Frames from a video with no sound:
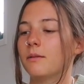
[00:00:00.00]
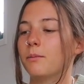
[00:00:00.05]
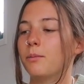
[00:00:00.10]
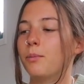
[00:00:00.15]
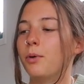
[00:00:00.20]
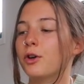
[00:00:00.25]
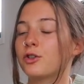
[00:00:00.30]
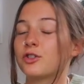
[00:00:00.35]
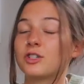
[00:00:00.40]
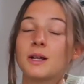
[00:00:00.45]

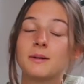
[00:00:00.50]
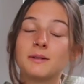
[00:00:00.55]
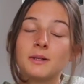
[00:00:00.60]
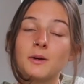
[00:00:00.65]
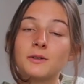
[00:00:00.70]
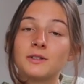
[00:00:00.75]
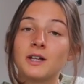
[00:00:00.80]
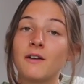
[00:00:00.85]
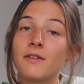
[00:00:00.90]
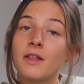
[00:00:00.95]
pushing
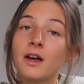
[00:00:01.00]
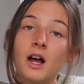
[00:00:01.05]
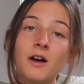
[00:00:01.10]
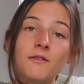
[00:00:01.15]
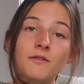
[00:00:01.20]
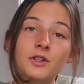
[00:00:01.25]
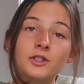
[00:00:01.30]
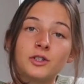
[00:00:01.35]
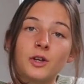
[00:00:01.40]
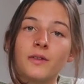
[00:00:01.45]
themselves out of their
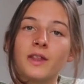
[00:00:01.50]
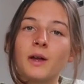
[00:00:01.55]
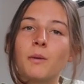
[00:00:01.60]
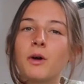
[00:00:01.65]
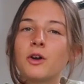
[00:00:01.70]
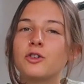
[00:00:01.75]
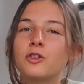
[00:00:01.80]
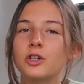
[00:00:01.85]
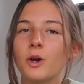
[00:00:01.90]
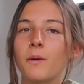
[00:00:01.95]
comfort zone. They
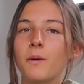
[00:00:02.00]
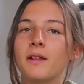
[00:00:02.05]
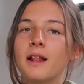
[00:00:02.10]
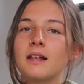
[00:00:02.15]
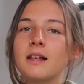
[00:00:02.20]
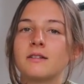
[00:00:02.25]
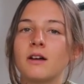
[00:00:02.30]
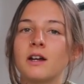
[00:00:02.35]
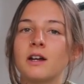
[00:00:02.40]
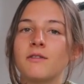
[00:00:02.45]
weren't showing
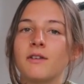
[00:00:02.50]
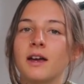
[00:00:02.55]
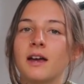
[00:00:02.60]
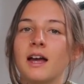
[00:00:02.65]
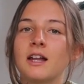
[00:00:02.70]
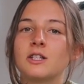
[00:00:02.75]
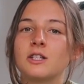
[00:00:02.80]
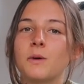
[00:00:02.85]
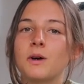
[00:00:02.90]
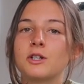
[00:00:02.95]
that side of it,
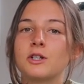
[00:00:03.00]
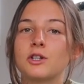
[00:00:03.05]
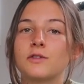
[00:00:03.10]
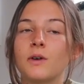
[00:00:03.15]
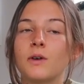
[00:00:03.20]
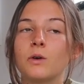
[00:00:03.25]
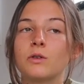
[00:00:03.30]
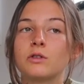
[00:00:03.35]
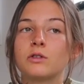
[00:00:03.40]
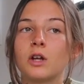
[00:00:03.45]
and so I just
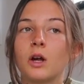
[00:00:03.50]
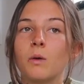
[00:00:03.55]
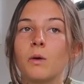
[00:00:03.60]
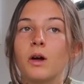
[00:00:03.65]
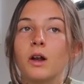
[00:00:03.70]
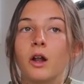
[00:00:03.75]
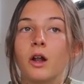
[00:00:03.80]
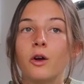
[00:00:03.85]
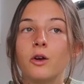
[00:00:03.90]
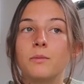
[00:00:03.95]
felt so
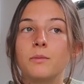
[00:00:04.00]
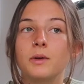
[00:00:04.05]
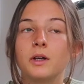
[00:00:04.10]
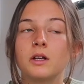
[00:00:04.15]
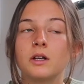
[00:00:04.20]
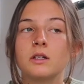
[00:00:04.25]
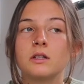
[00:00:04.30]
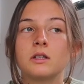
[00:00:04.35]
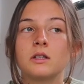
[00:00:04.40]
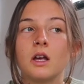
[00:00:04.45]
alone
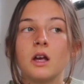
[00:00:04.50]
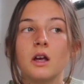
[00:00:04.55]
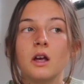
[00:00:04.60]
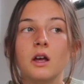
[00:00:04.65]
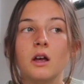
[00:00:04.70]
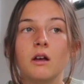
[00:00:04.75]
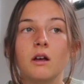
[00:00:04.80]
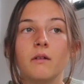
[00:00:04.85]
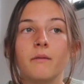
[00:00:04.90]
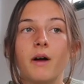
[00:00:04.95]
because
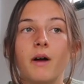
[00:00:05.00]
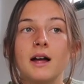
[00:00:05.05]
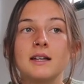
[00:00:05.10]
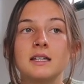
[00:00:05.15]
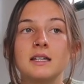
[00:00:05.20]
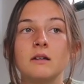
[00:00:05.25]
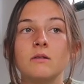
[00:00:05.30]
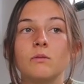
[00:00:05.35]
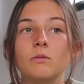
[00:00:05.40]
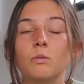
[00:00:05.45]
I
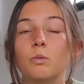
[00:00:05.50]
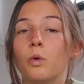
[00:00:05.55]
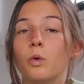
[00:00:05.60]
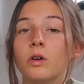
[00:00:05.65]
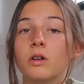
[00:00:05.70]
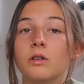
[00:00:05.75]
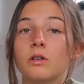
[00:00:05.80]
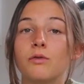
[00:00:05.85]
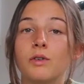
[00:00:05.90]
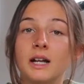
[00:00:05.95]
didn't
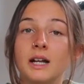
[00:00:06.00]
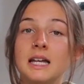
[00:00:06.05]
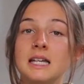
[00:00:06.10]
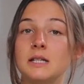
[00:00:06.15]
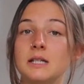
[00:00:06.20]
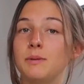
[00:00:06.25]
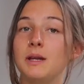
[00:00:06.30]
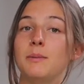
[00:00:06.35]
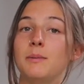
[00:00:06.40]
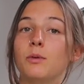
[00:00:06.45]
want to relate
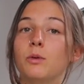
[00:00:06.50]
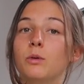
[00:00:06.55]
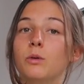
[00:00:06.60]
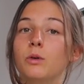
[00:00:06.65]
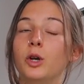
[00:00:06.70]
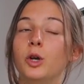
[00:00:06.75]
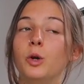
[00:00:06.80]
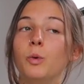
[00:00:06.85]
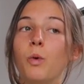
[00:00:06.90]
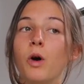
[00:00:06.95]
to people
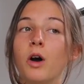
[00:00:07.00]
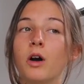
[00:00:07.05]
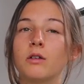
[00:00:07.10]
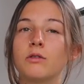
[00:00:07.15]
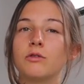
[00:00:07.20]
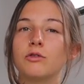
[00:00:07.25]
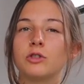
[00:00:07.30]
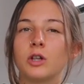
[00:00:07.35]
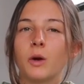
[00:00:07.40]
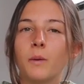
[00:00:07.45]
who
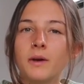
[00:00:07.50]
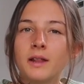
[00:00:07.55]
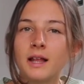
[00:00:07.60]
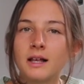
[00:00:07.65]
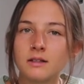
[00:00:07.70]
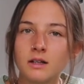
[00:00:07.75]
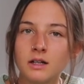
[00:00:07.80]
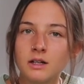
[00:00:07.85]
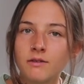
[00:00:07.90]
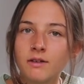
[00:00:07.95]
weren't showing
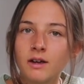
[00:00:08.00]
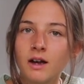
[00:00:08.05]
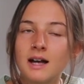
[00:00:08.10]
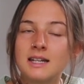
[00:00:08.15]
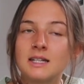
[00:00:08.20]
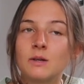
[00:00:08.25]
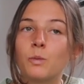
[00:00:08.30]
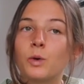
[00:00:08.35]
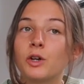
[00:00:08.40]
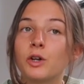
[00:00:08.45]
that side of it. I
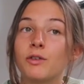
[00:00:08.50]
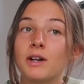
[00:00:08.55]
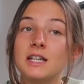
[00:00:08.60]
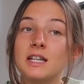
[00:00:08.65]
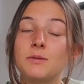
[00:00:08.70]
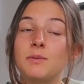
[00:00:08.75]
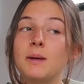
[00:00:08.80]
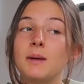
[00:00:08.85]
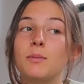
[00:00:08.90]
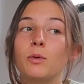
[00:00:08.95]
didn't want to relate
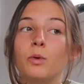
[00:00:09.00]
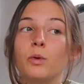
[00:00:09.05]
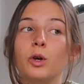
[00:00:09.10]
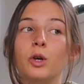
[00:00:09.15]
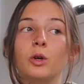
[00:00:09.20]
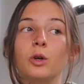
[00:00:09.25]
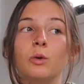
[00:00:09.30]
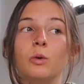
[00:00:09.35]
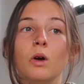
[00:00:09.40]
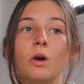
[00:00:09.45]
to people
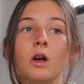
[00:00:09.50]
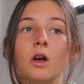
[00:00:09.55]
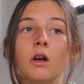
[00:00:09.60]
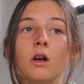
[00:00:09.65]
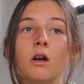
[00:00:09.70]
who